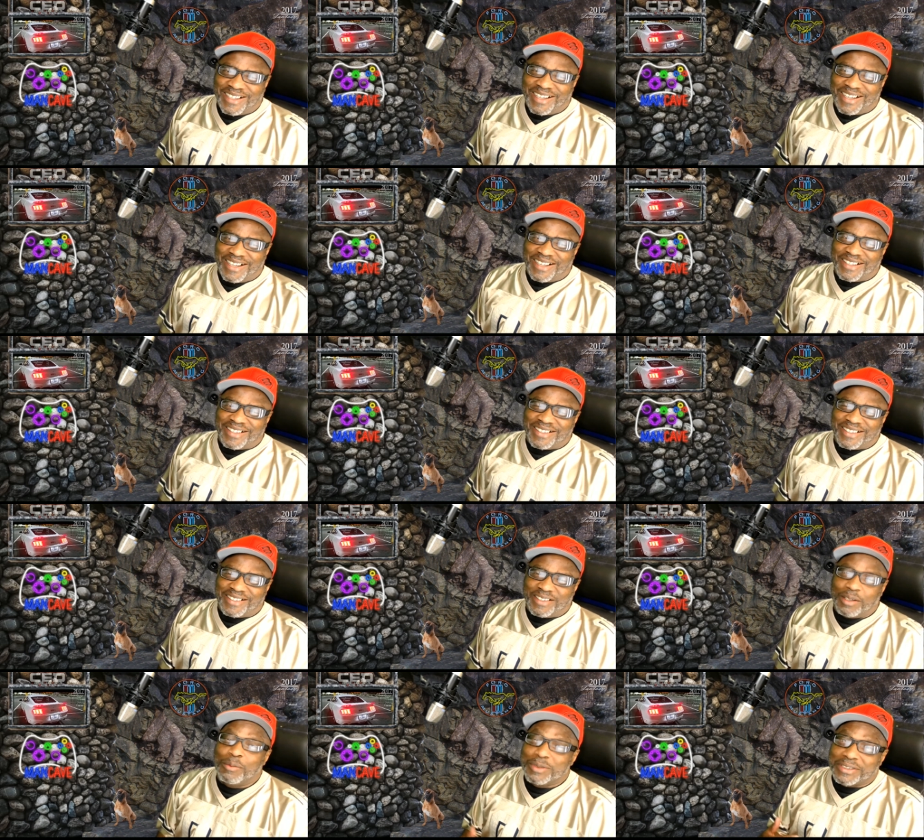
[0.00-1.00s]
And
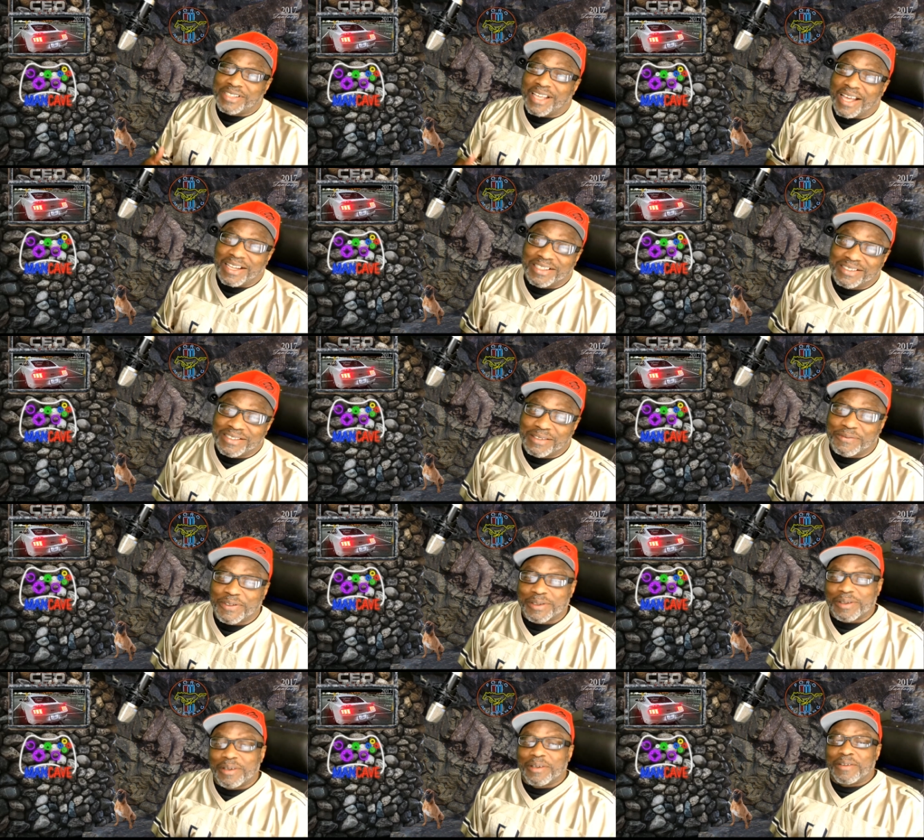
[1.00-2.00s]
it was kind of
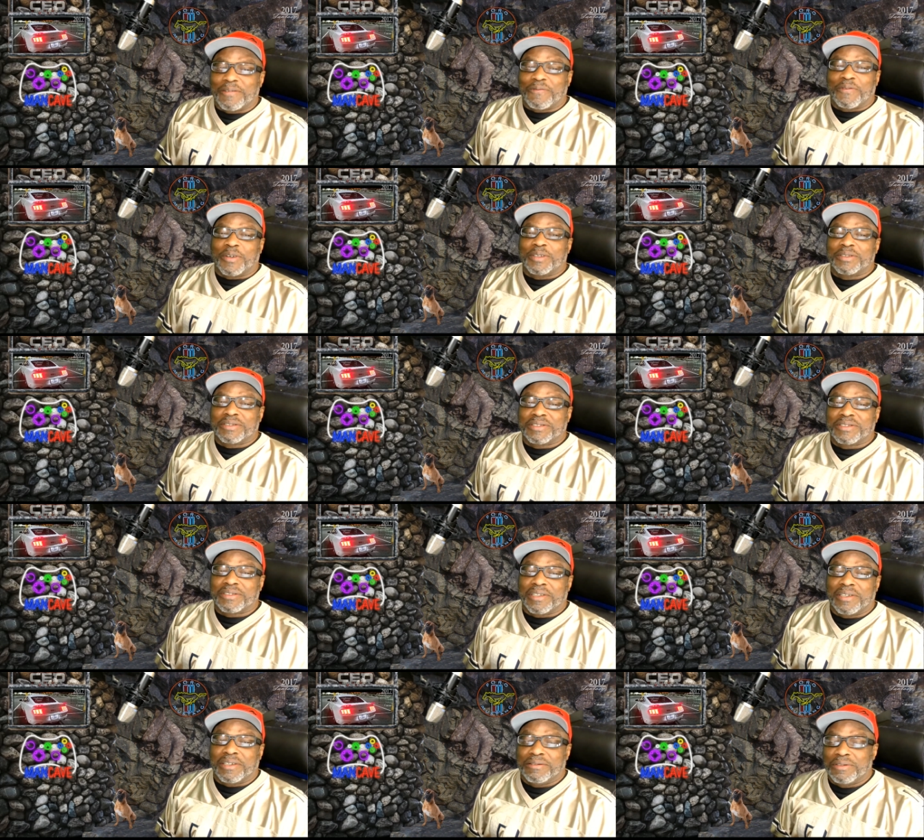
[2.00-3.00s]
difficult at first,
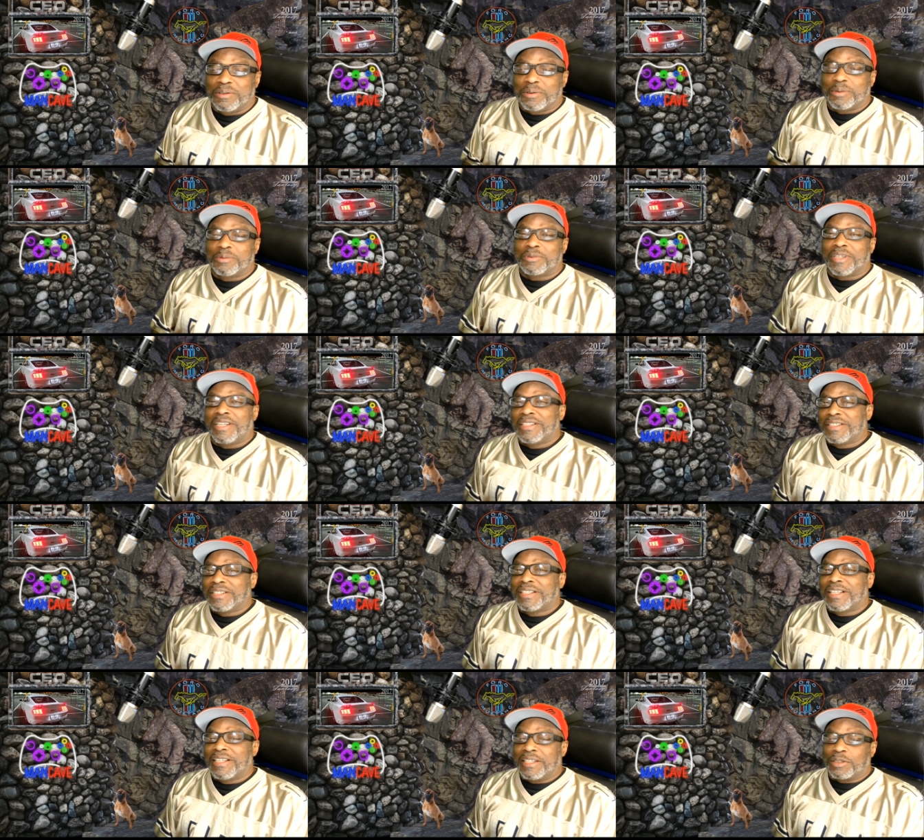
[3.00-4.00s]
trying to
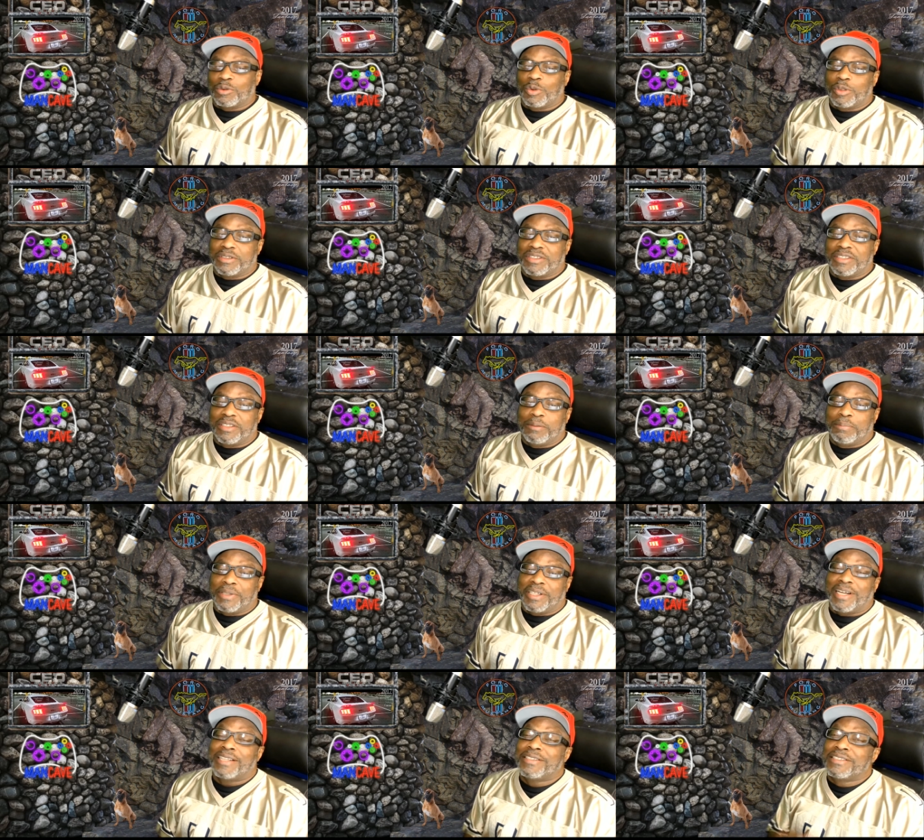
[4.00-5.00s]
get electricity,
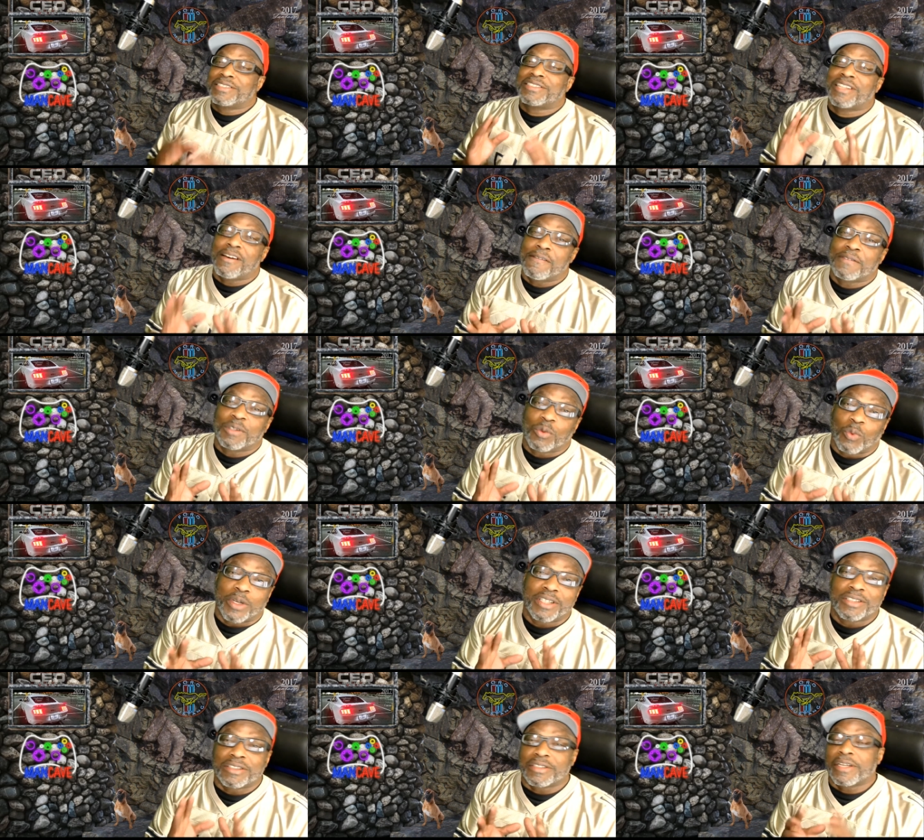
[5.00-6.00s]
but I discovered a
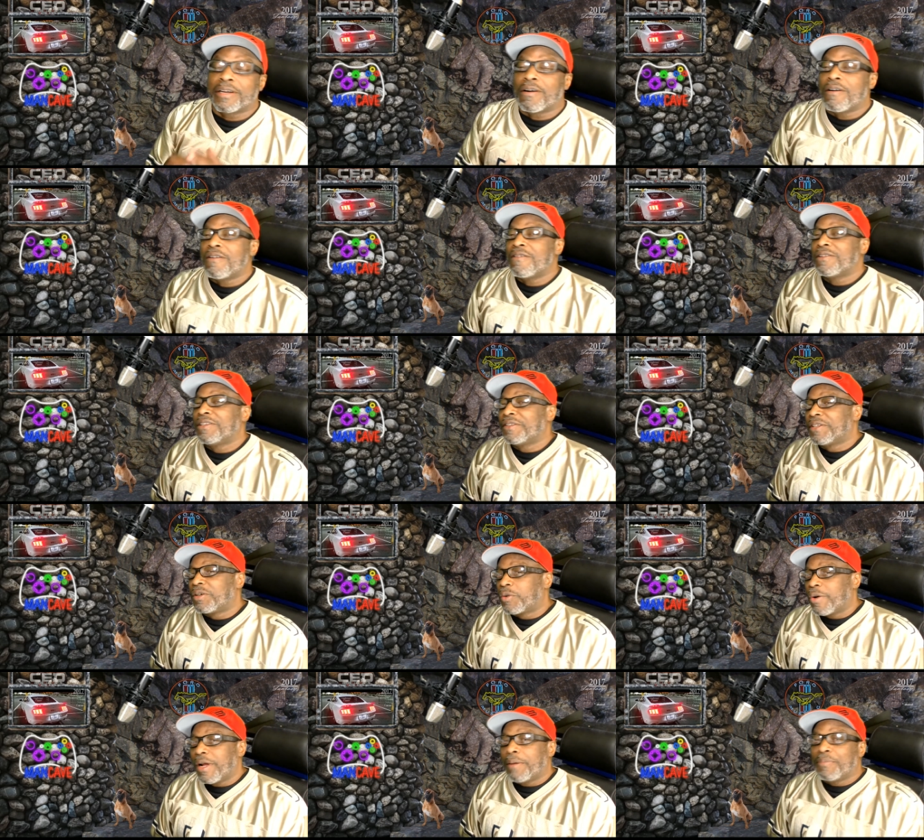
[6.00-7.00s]
way to take all of the
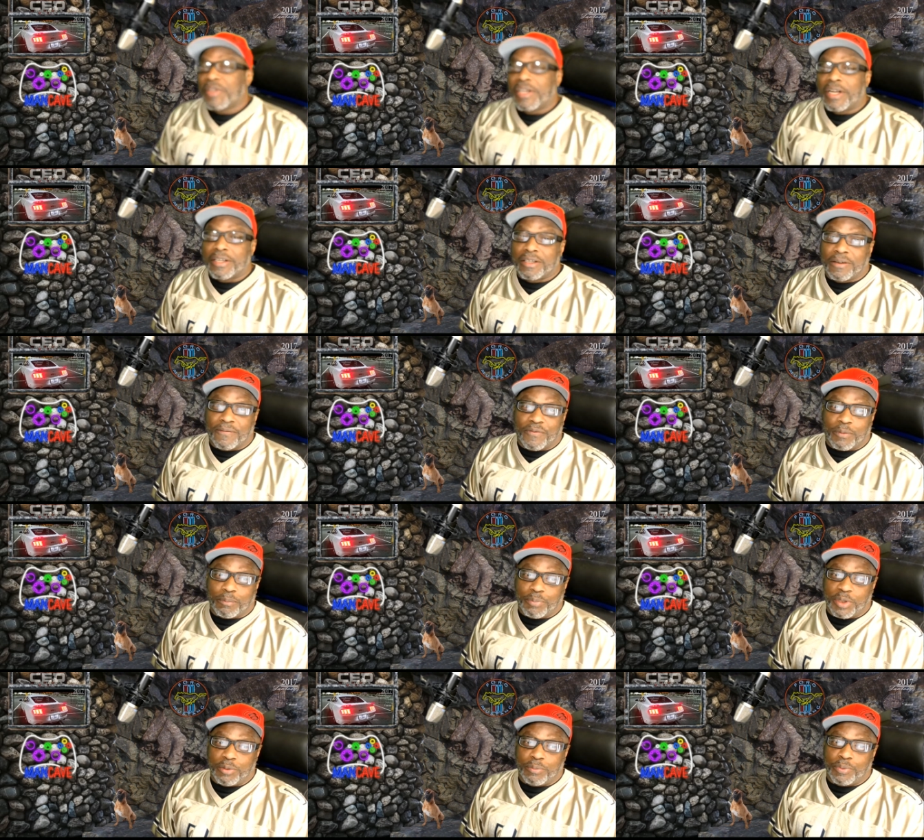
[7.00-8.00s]
crap that I get from
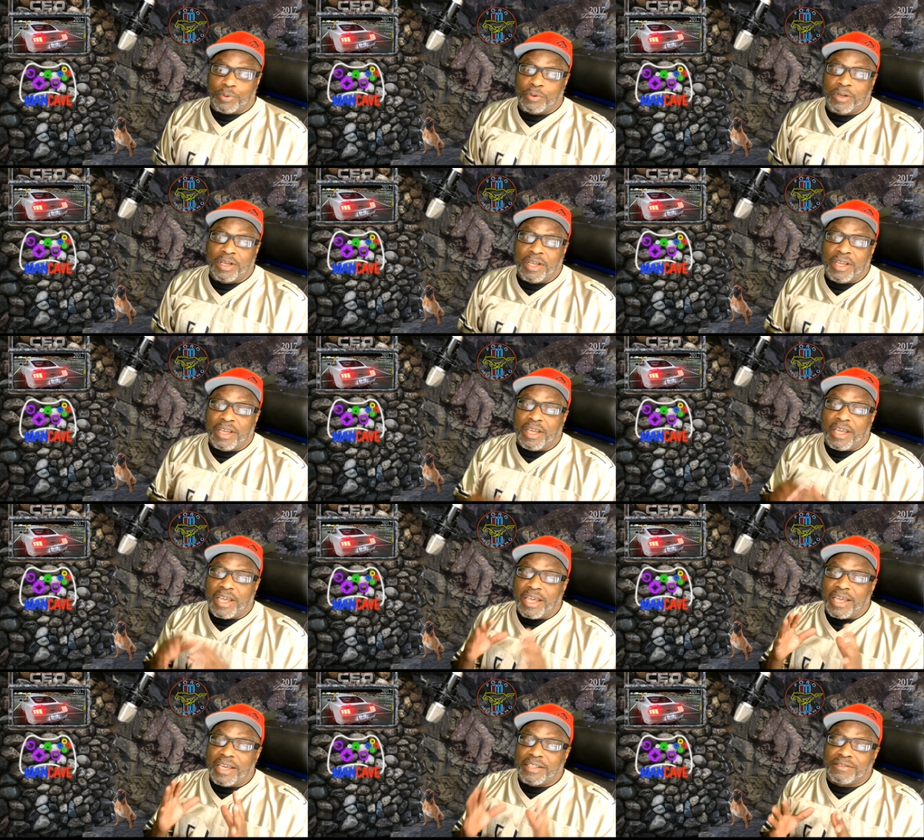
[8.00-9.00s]
people
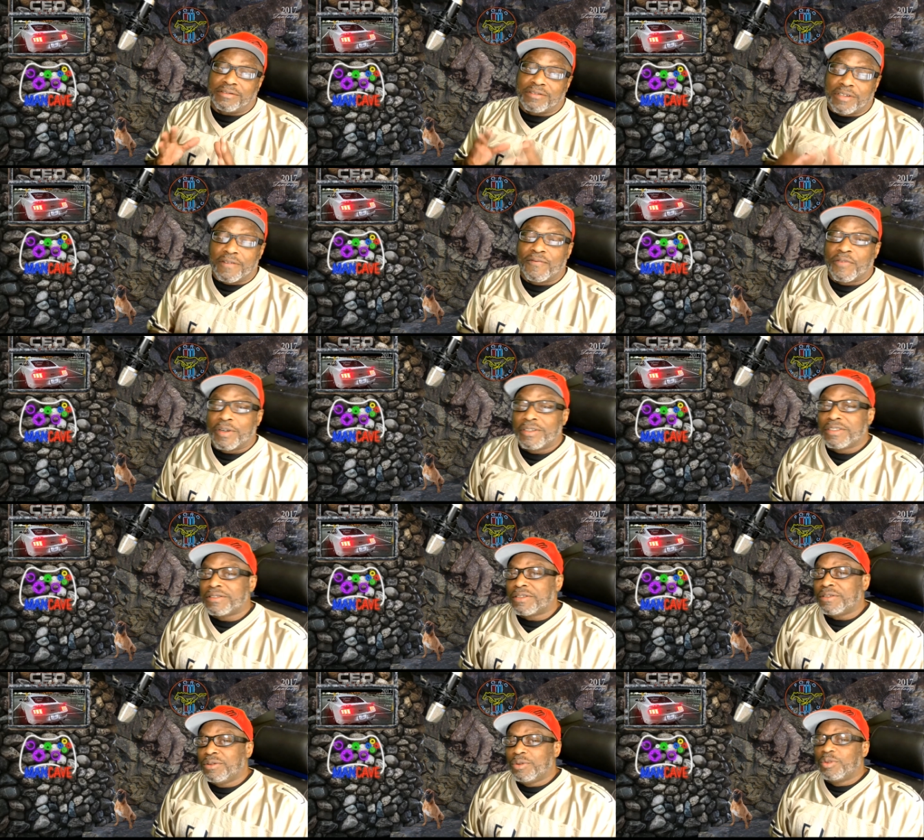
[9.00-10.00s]
and convert it
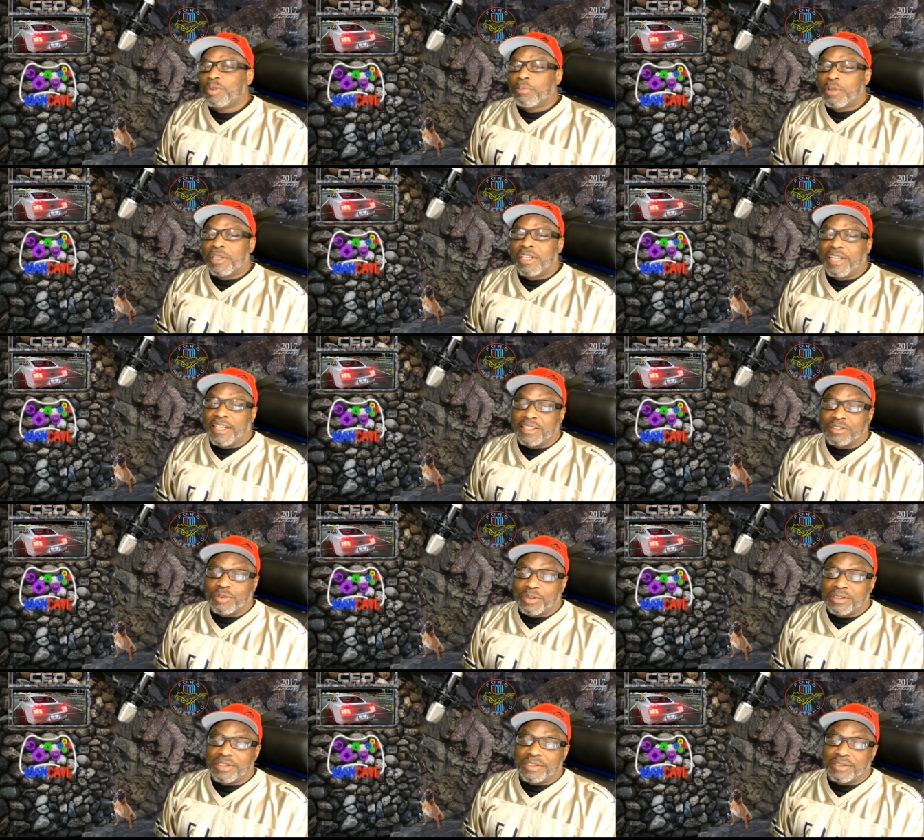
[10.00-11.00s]
to usable
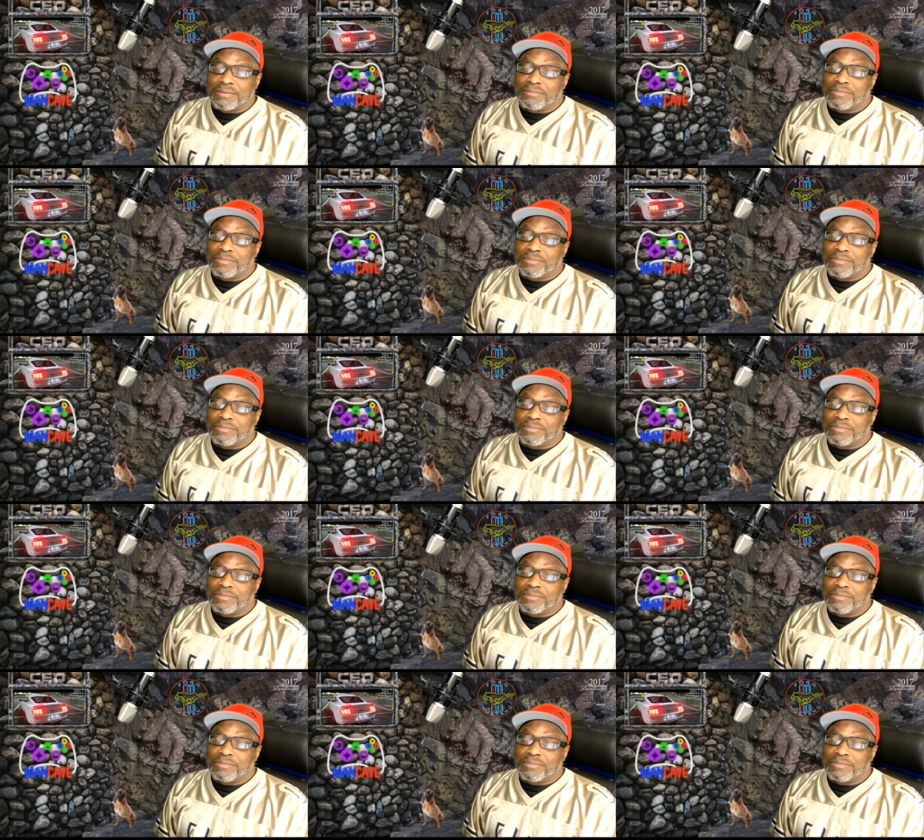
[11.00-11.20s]
electricity.